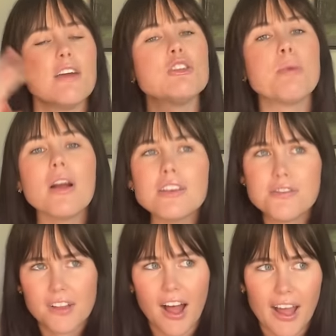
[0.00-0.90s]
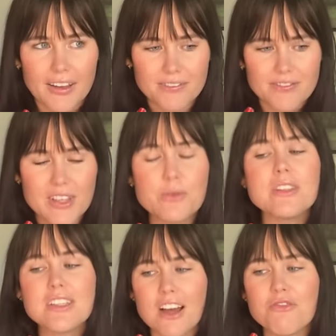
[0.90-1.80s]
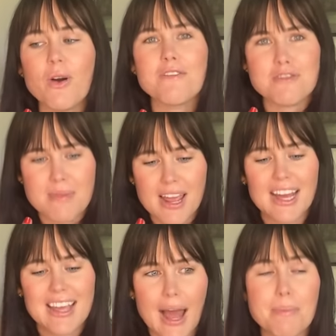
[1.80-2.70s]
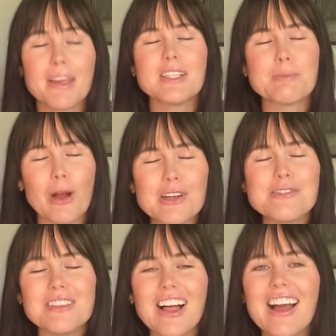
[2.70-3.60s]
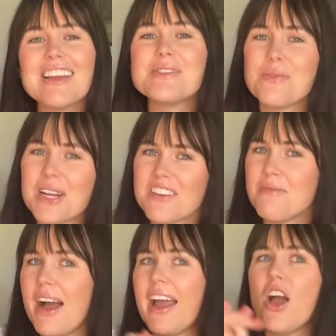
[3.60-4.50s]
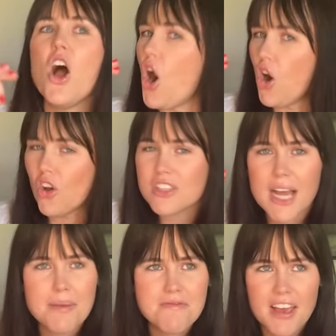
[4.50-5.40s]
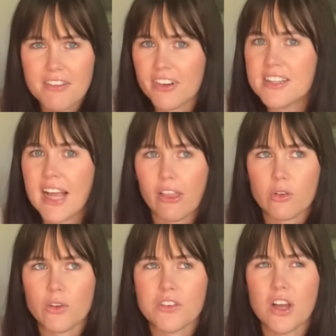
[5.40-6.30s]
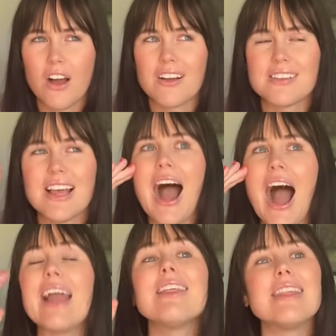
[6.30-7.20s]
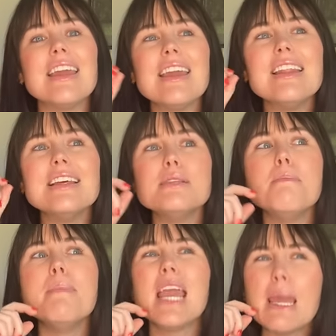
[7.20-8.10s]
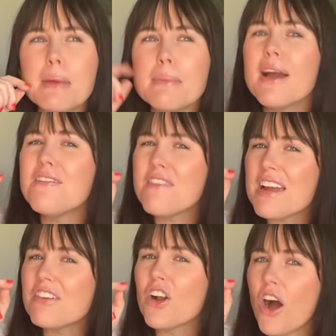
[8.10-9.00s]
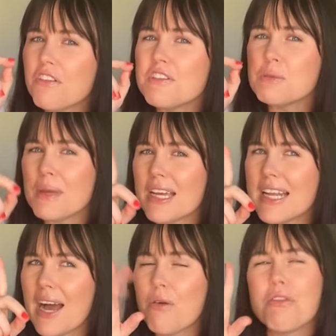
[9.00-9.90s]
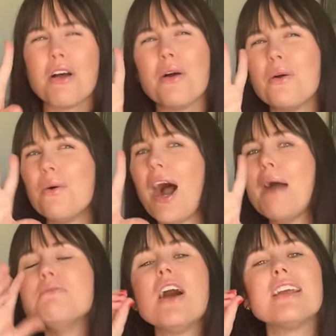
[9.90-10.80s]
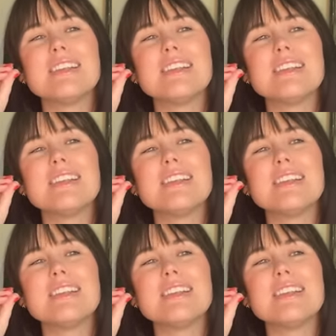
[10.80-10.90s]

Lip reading: Now Sparks Fly, this was a tough one for me again, because Sparks Fly is one of my all-time favorite Taylor Swift songs. I think it is maybe my favorite off of Speak Now, though I'm not